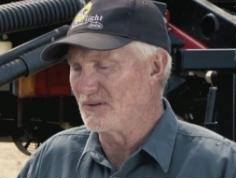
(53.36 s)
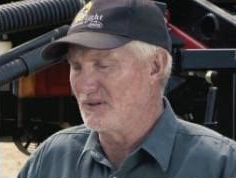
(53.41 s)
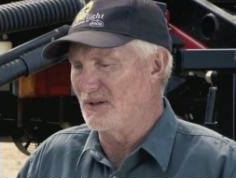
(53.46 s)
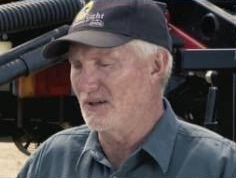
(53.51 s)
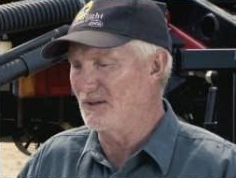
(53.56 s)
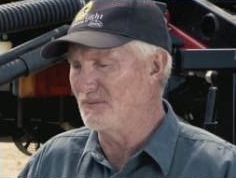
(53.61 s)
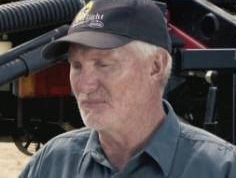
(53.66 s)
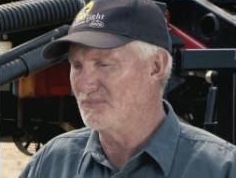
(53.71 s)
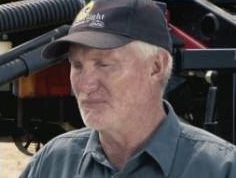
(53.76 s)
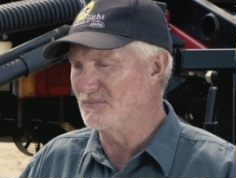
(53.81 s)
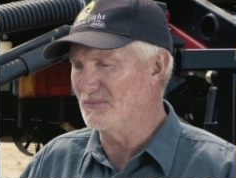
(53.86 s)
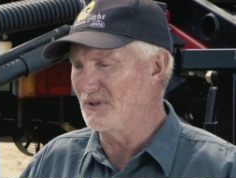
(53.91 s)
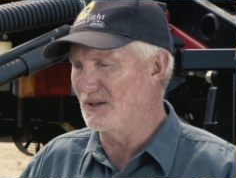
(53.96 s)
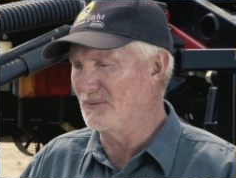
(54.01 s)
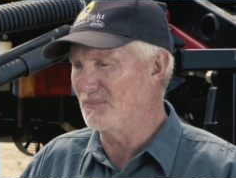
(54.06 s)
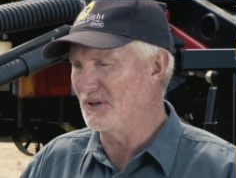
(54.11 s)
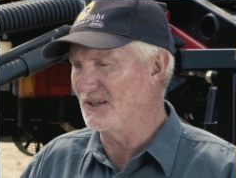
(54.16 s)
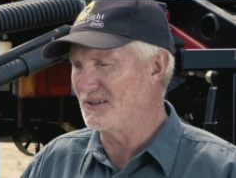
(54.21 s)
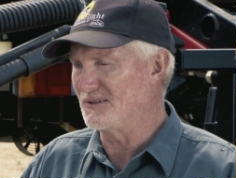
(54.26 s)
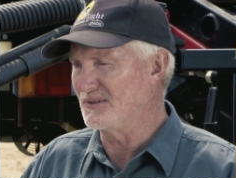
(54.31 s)
and, and,
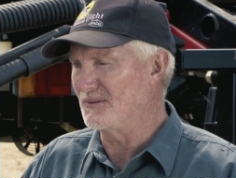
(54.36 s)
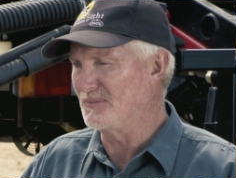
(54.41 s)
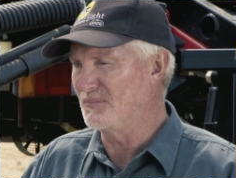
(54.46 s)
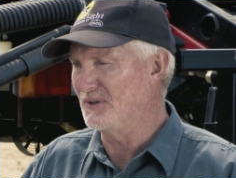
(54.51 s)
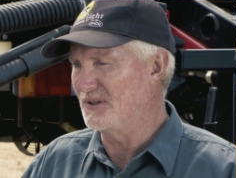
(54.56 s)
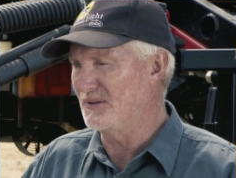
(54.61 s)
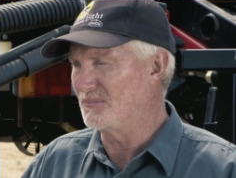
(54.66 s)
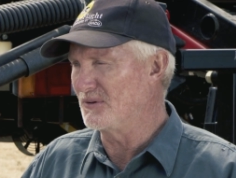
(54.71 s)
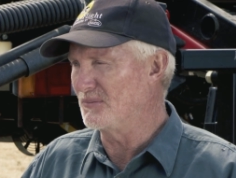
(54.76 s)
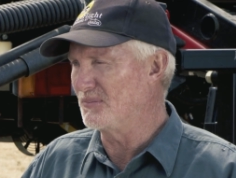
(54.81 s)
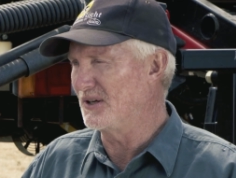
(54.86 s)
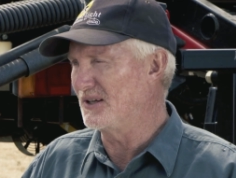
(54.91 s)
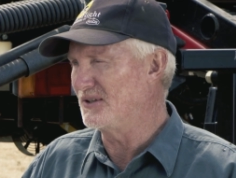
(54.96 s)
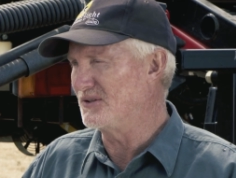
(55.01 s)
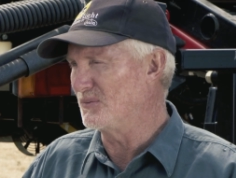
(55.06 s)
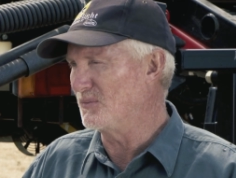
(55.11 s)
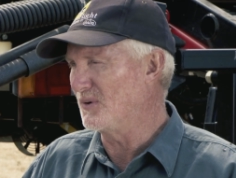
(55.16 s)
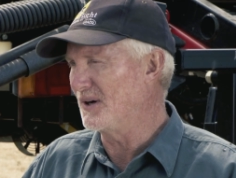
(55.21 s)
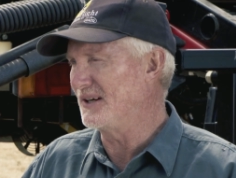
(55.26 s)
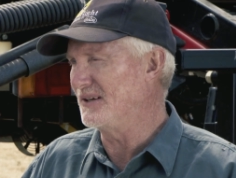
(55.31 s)
and basically being prepared
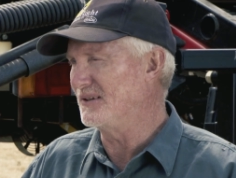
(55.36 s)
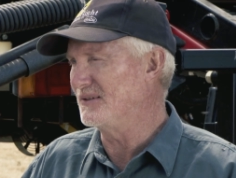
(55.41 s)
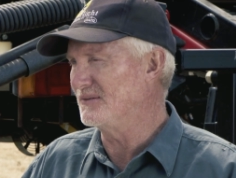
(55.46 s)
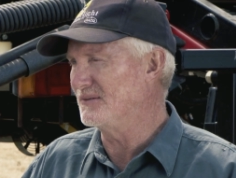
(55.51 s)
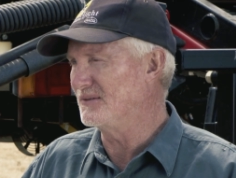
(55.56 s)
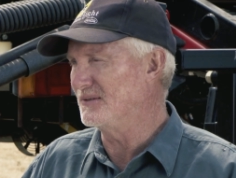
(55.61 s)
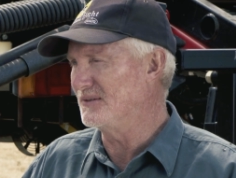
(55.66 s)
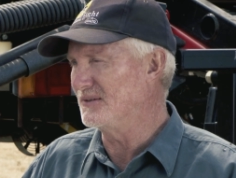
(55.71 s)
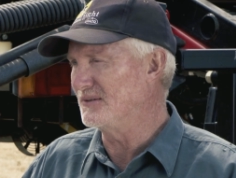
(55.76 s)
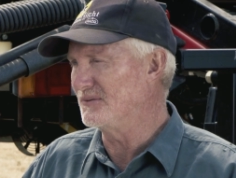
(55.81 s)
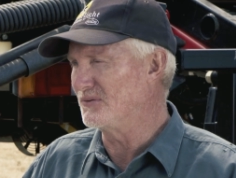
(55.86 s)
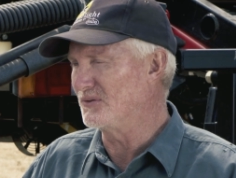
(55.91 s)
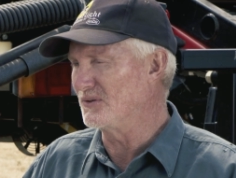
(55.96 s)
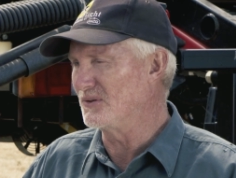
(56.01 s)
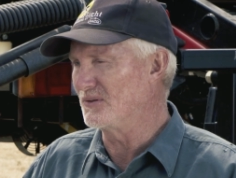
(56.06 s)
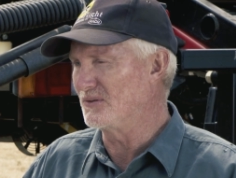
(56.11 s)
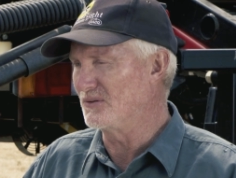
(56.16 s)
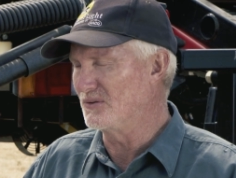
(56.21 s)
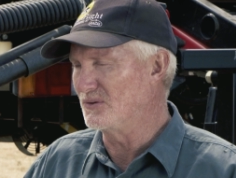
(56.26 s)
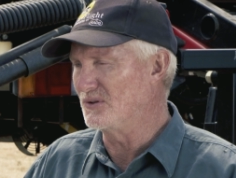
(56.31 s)
to wait
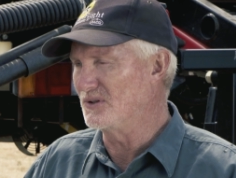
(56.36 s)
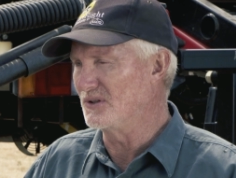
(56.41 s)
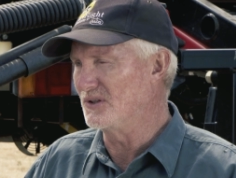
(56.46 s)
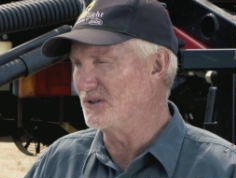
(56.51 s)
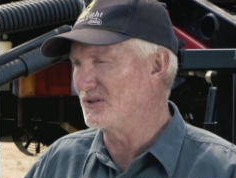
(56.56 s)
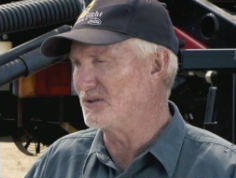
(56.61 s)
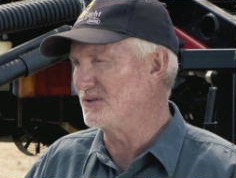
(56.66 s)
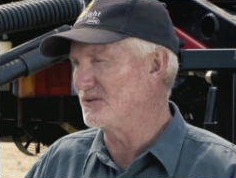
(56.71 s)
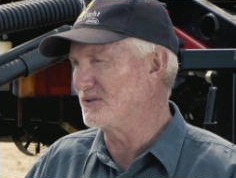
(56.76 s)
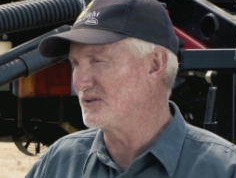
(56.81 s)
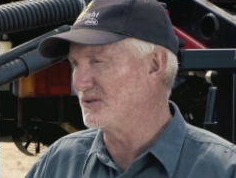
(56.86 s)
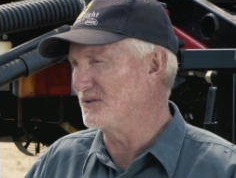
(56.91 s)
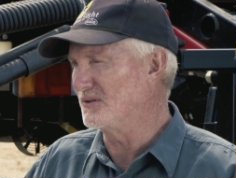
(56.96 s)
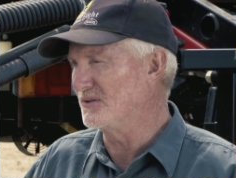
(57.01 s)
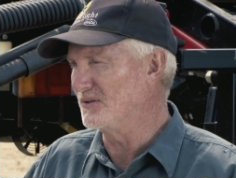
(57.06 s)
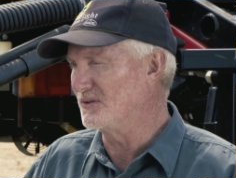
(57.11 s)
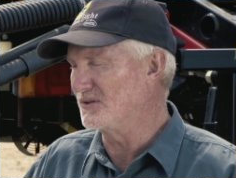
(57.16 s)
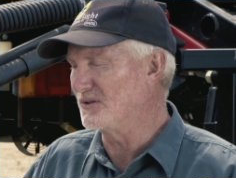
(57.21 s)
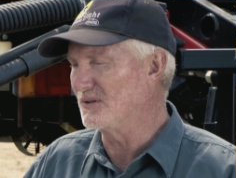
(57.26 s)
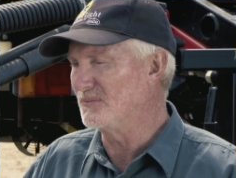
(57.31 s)
for good conditions to
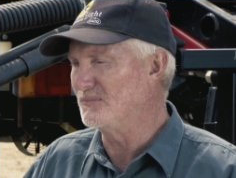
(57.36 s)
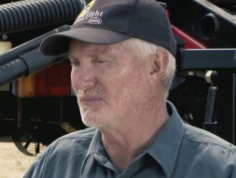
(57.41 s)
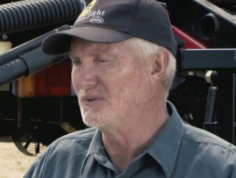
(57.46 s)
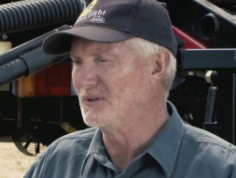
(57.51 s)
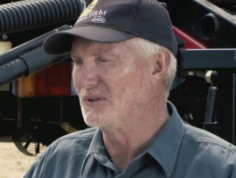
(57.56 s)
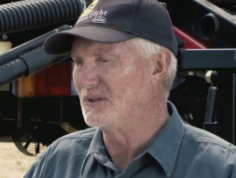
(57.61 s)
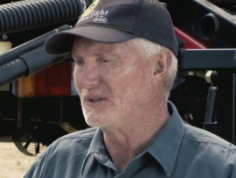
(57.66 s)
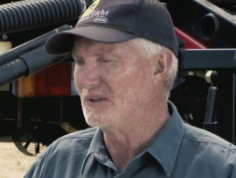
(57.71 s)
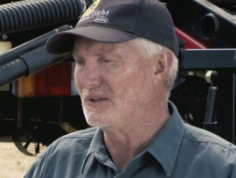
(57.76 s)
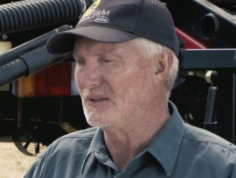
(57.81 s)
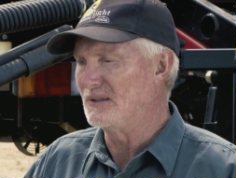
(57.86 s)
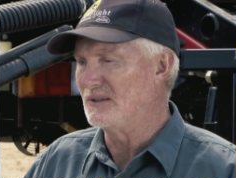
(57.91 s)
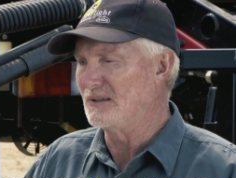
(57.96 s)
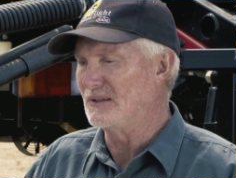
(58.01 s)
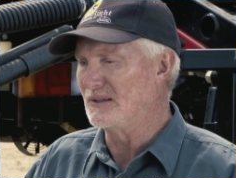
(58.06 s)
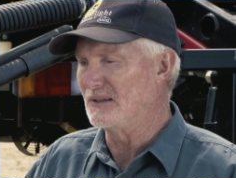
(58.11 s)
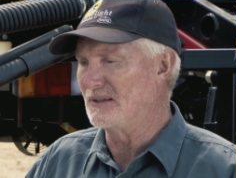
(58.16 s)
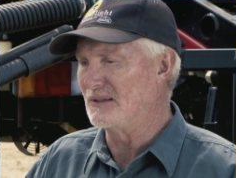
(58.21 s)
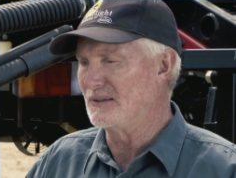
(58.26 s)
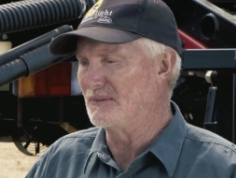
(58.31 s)
do the job.
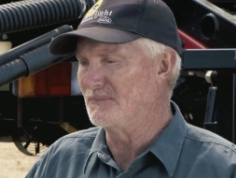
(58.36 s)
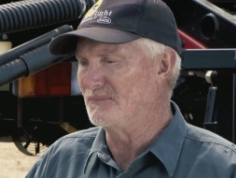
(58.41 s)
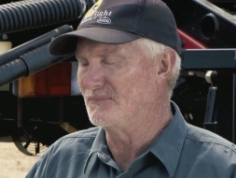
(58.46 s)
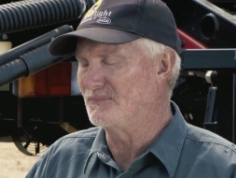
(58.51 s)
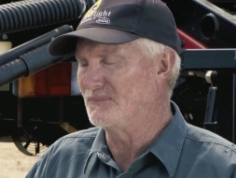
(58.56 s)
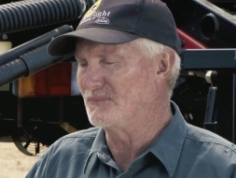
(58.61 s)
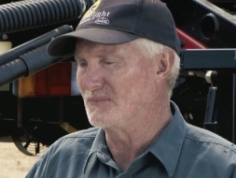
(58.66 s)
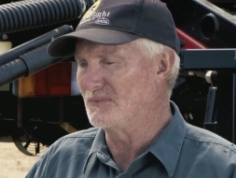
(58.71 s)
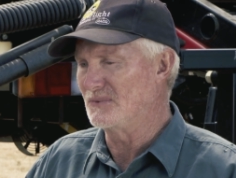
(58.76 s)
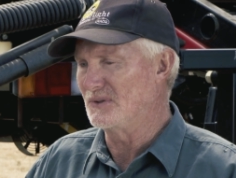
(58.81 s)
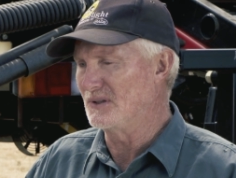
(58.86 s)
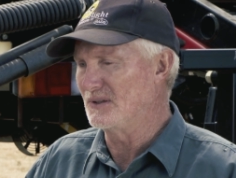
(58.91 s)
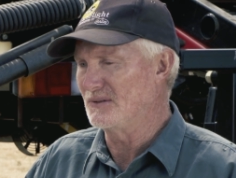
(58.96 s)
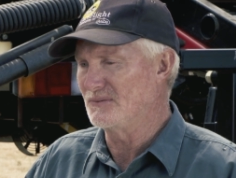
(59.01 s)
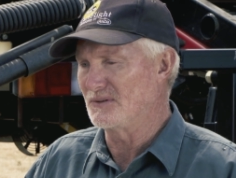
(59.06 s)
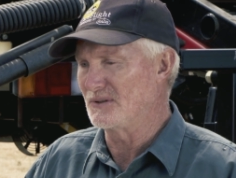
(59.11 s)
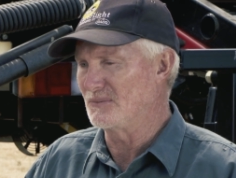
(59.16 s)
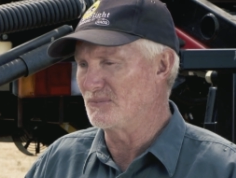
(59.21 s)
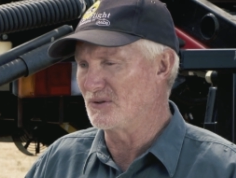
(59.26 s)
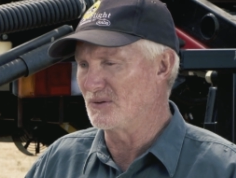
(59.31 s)
Um, you know,
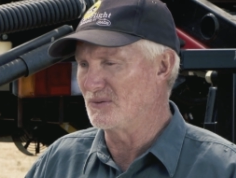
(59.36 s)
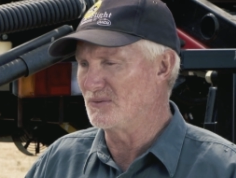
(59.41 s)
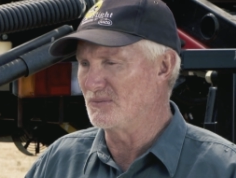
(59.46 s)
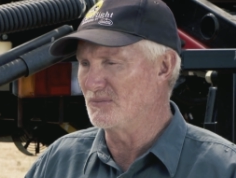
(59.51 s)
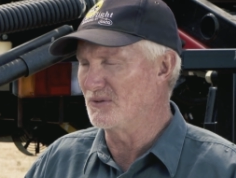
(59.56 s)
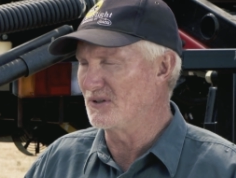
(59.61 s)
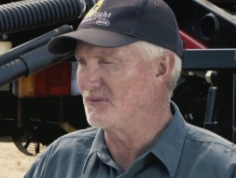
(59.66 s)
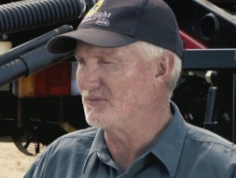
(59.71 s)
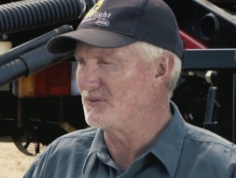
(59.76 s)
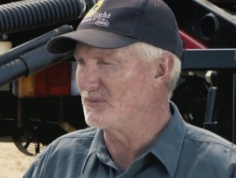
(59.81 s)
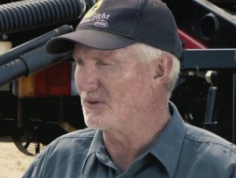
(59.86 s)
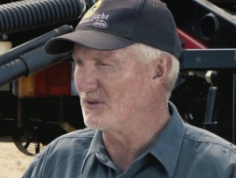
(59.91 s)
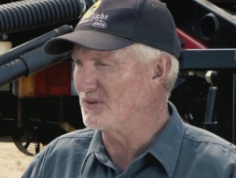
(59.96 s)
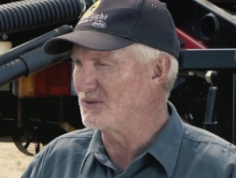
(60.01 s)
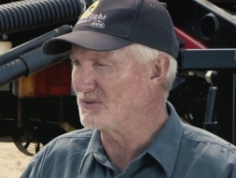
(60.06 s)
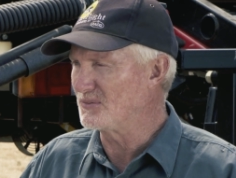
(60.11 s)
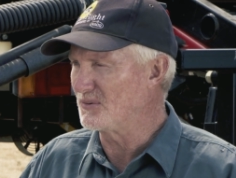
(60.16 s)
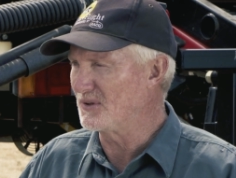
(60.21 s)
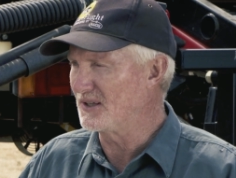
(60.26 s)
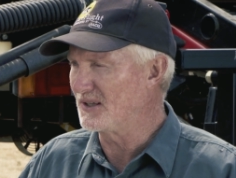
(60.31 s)
sometimes you might have to roll
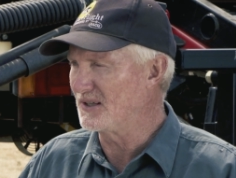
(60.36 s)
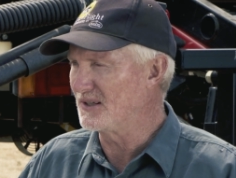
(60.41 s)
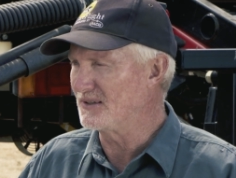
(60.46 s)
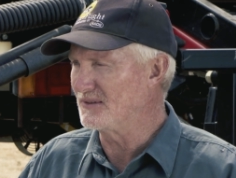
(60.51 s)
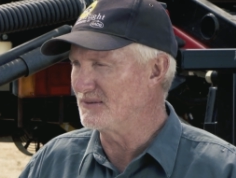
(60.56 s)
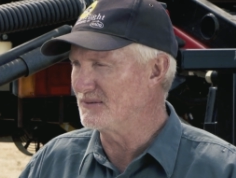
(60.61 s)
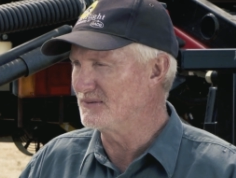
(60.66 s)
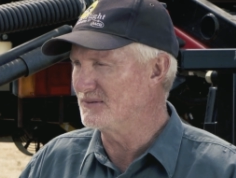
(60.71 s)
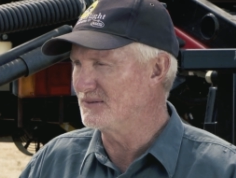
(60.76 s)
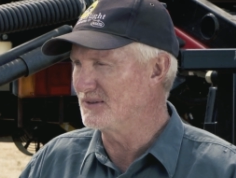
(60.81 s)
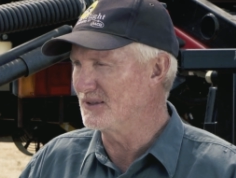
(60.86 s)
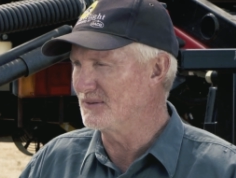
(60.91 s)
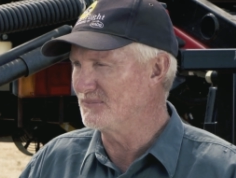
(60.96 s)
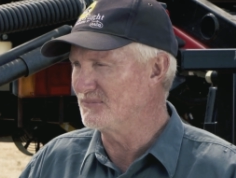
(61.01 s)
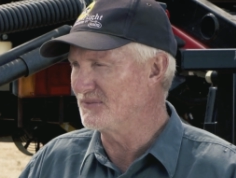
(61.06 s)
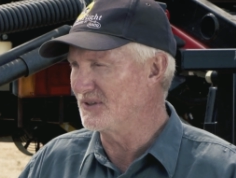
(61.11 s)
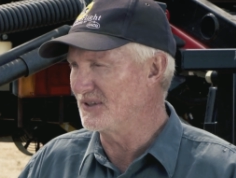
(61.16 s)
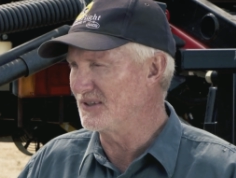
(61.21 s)
your swag out and, um,